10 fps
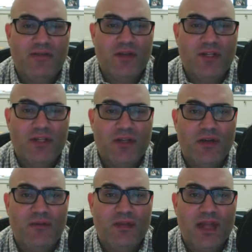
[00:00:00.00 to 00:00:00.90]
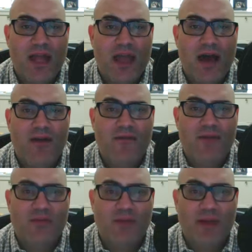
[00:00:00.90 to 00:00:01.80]
fidget cube that they have
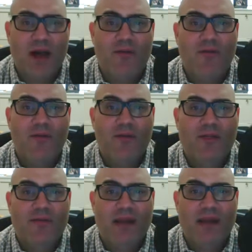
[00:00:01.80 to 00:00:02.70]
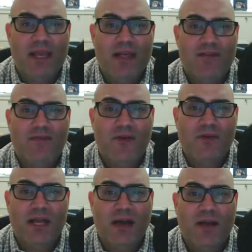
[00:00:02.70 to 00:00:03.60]
is really helpful because my kid is
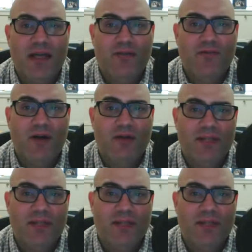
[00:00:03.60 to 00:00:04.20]
focusing on class well,